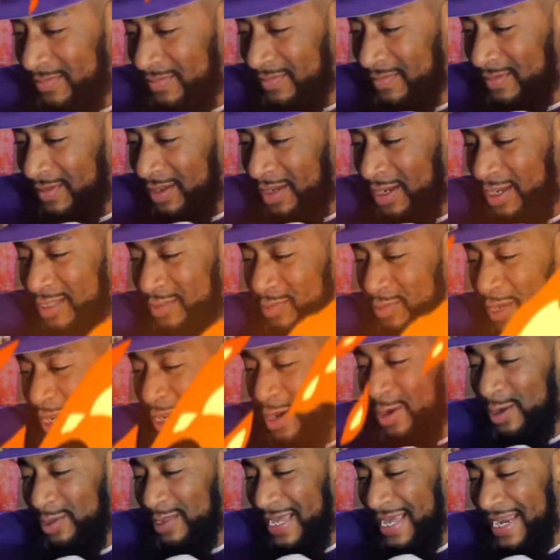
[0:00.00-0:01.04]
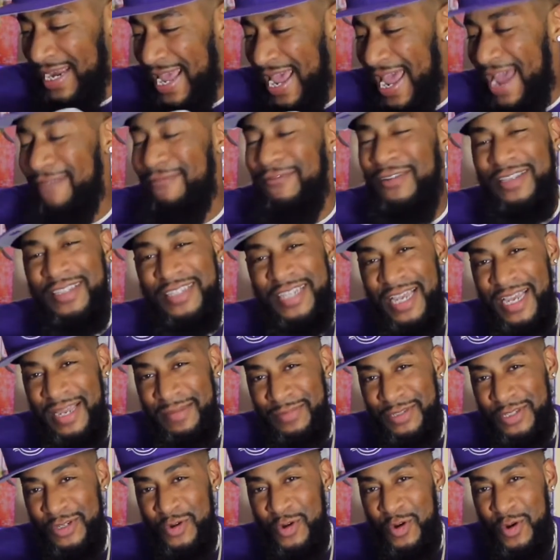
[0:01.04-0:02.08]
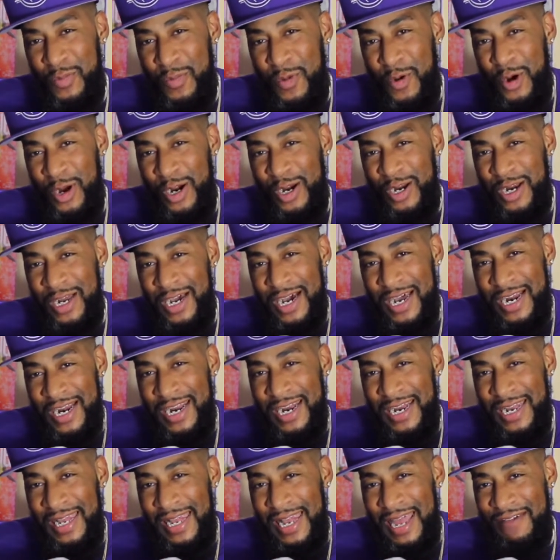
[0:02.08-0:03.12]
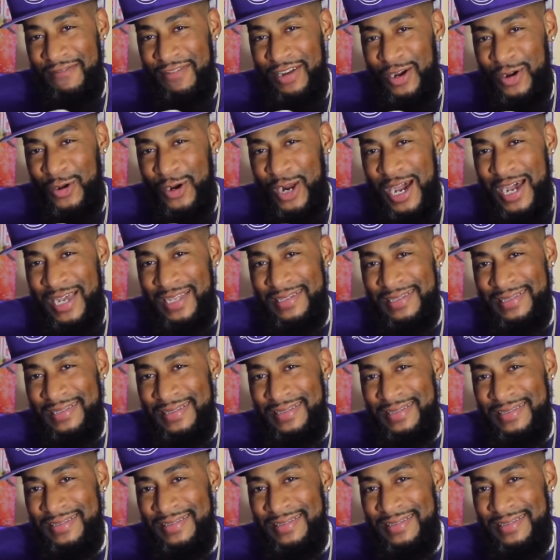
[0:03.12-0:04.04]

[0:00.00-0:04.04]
Because we gonna let every team score more than 111 on us.